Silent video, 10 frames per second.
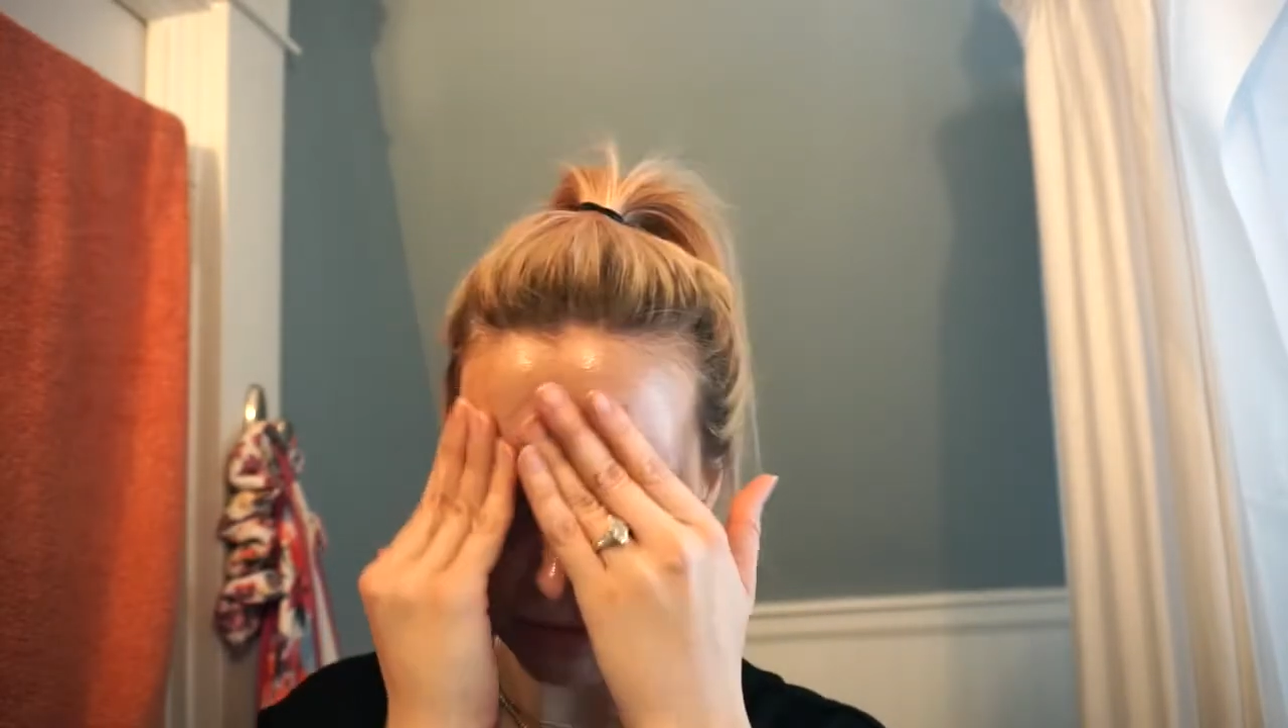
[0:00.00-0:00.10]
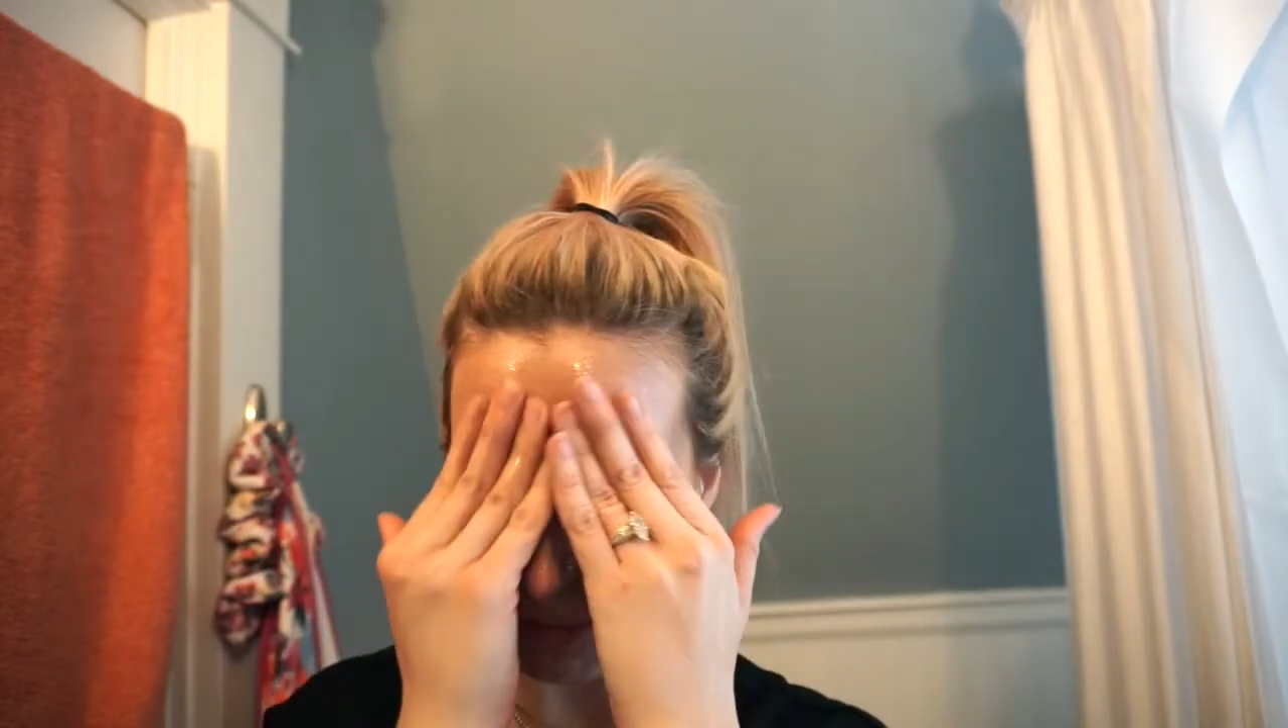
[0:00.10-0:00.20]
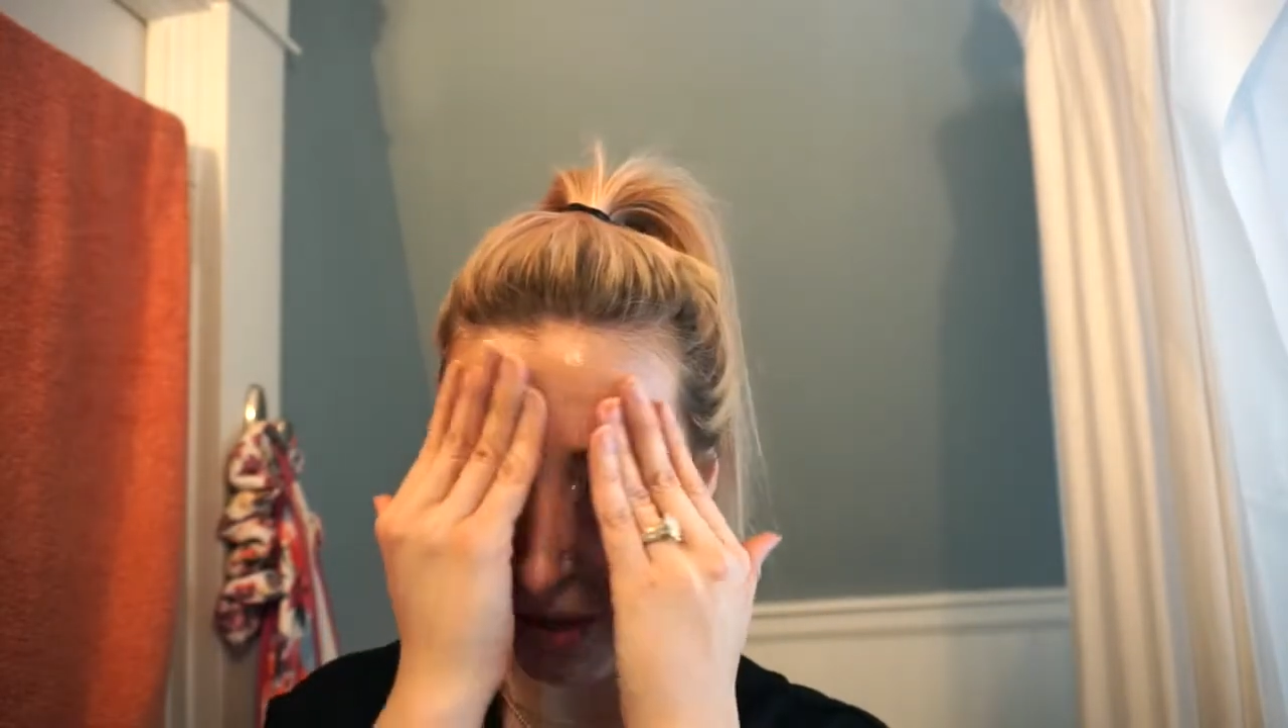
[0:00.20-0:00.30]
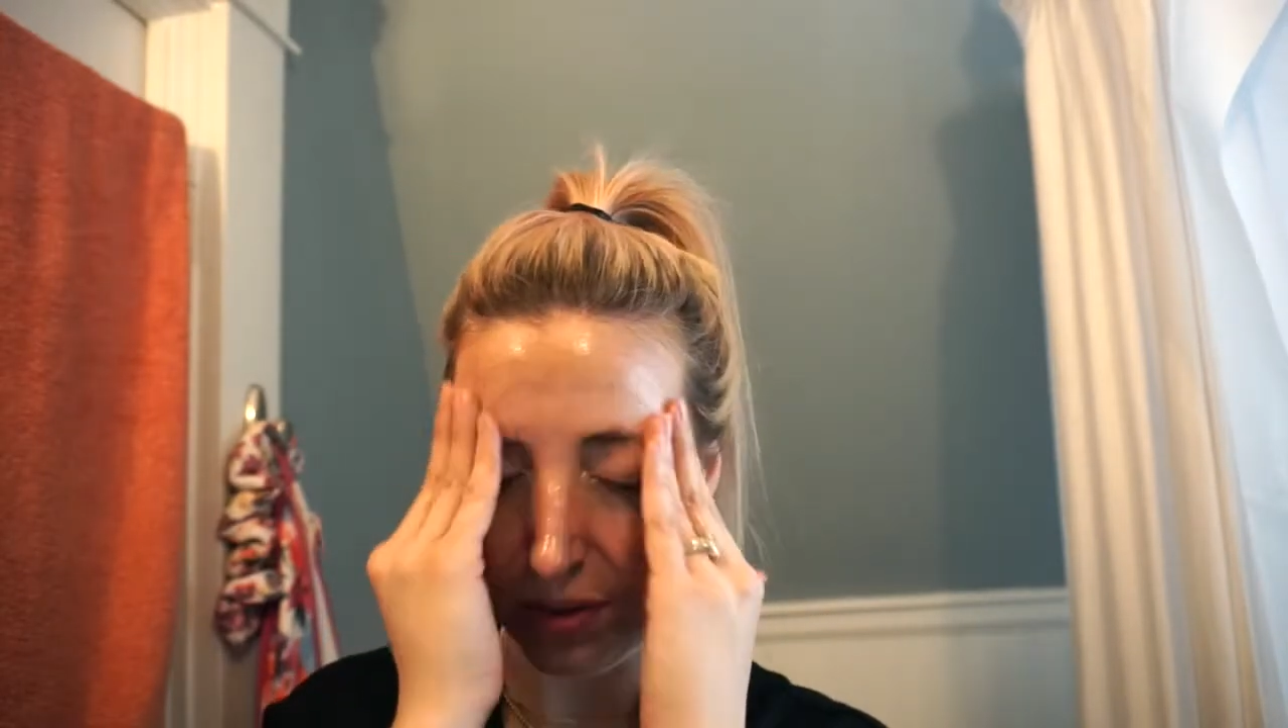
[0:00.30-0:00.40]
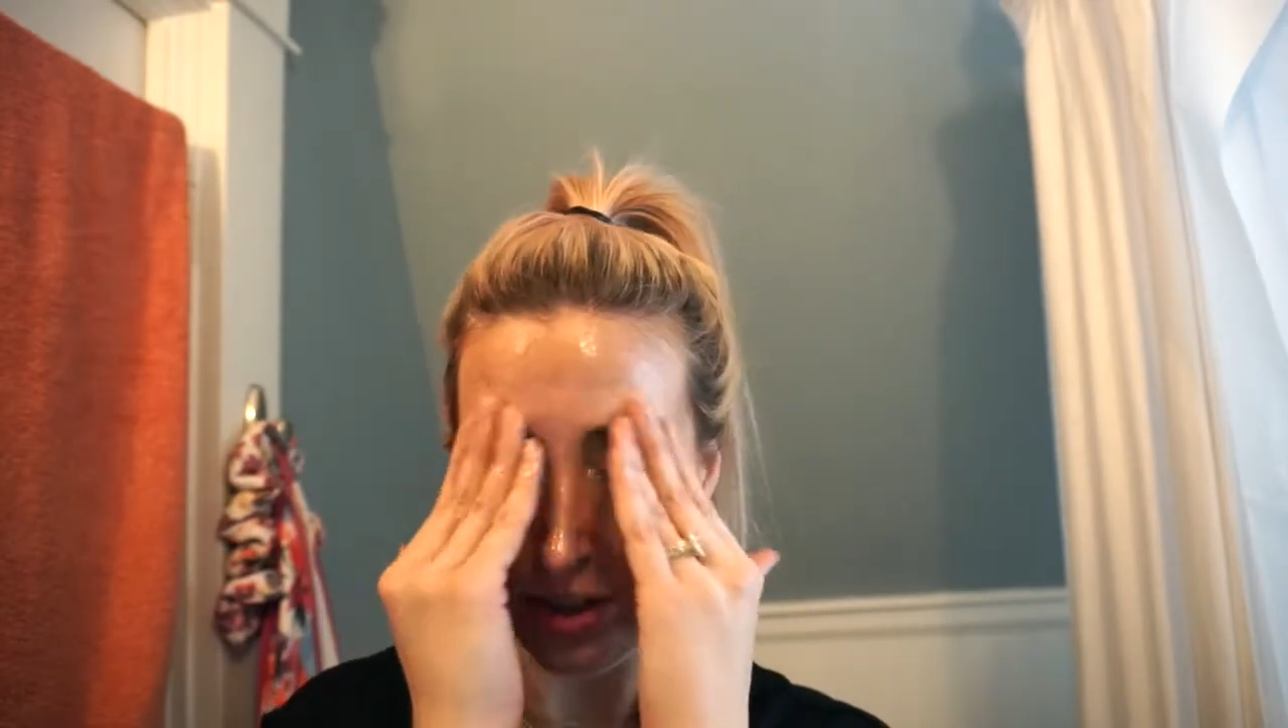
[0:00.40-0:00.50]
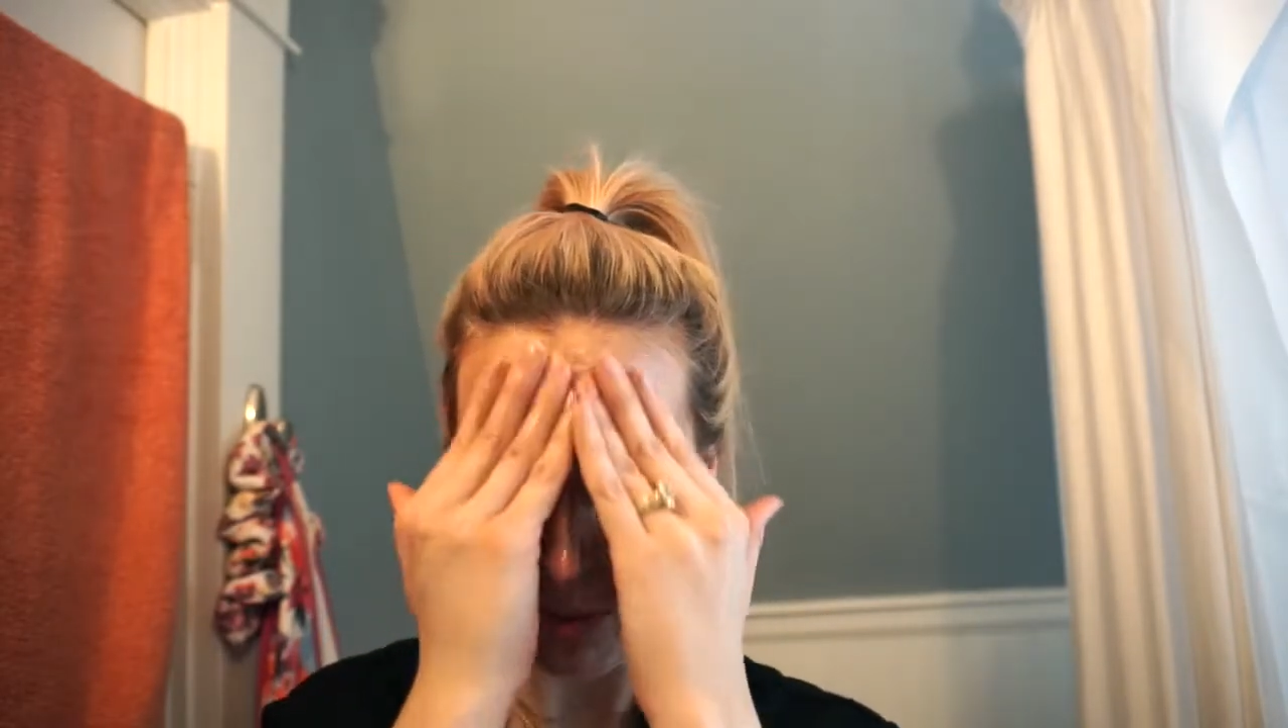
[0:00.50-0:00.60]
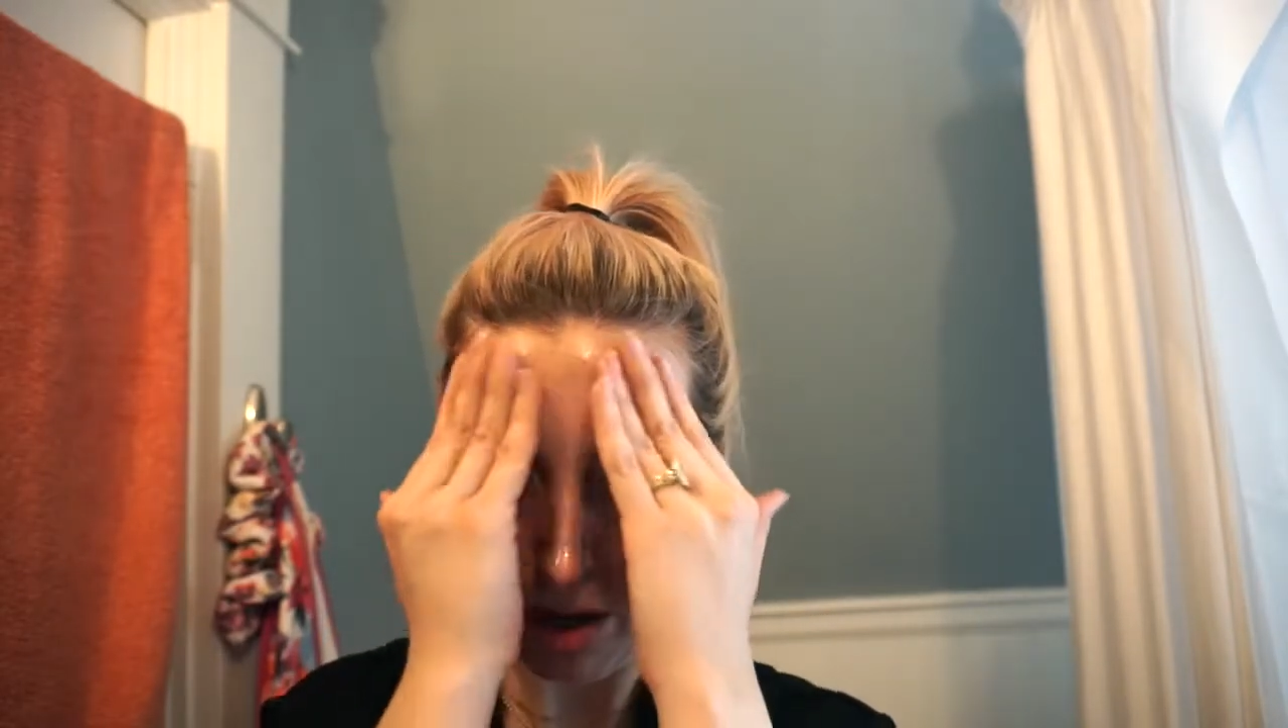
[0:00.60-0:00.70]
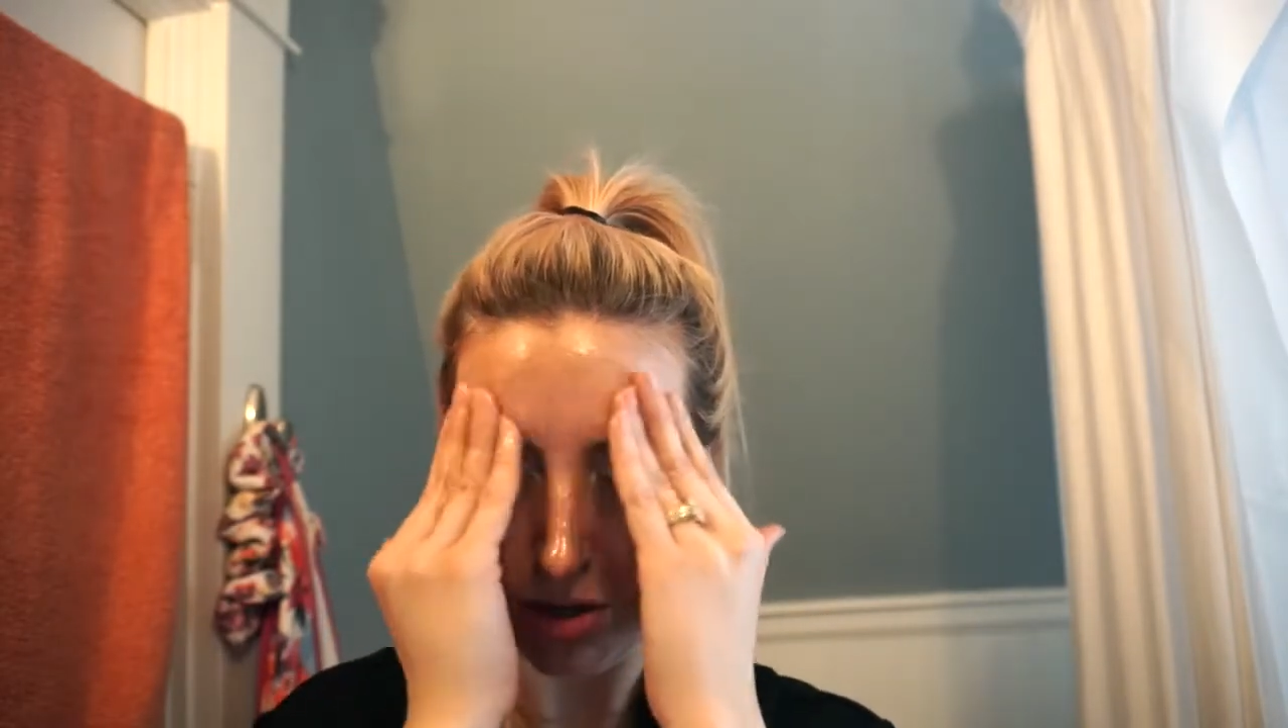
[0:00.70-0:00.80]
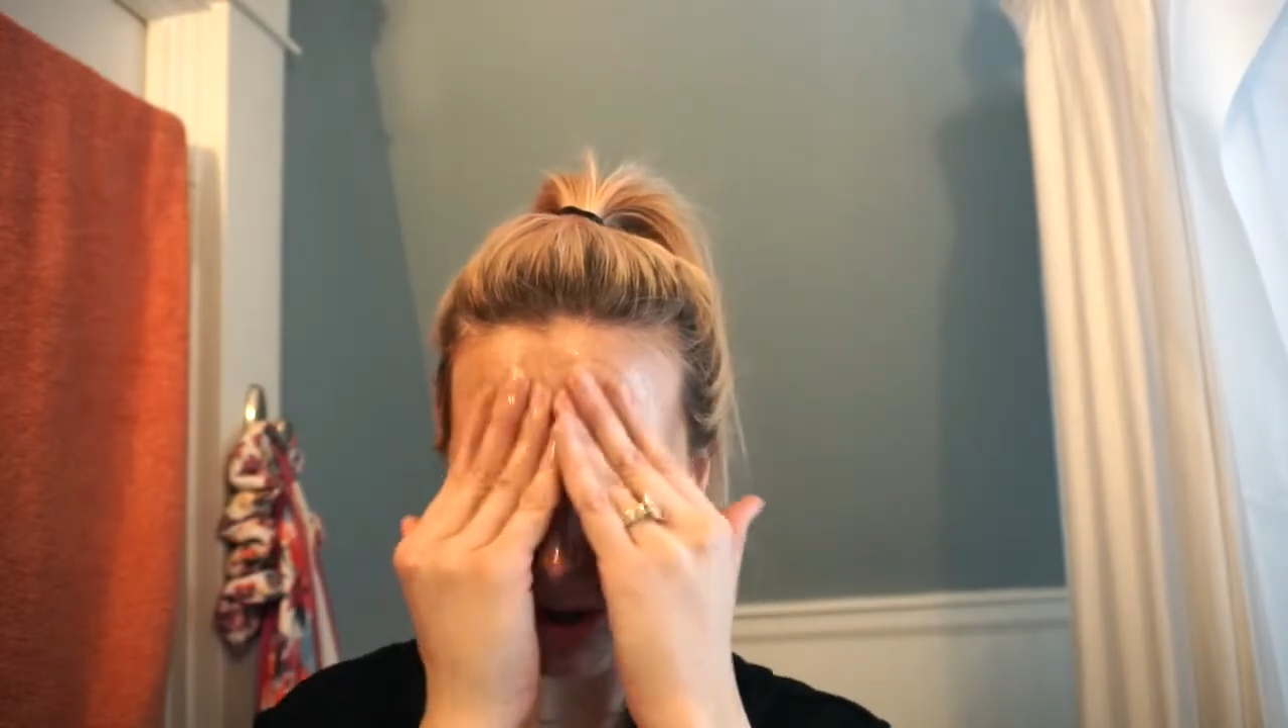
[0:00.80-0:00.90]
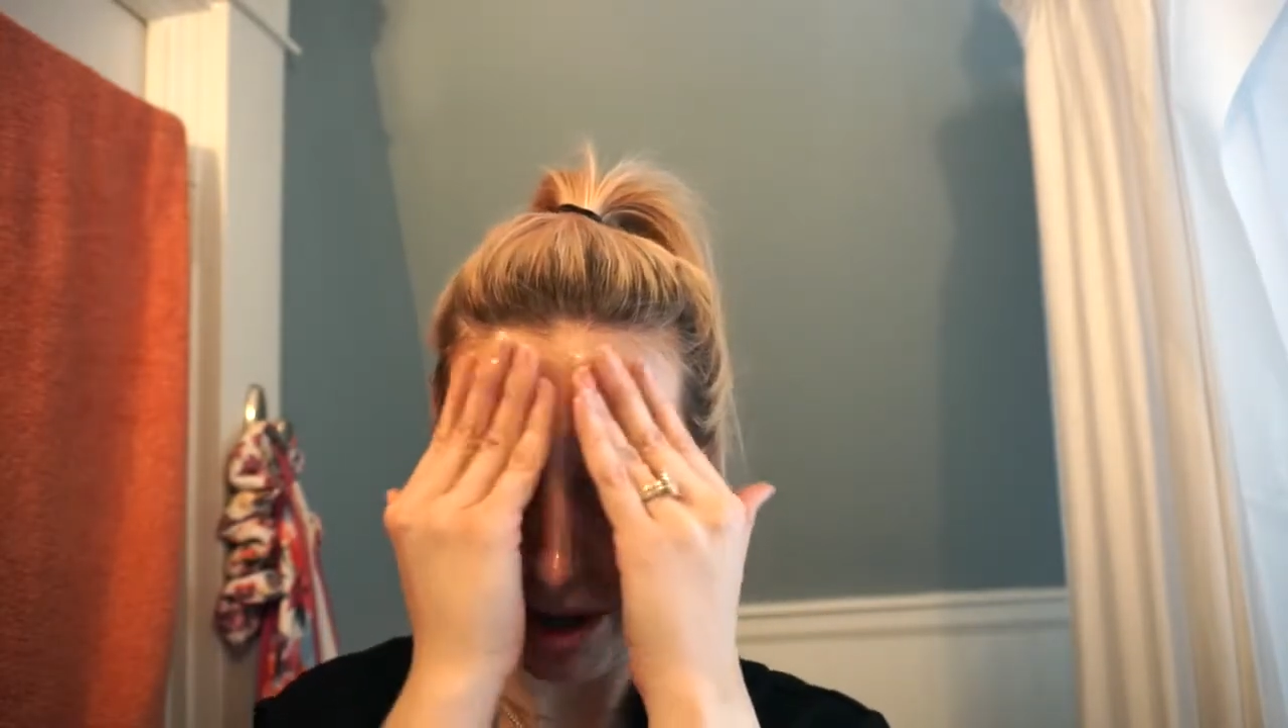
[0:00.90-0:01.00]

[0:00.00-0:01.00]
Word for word: my face wash.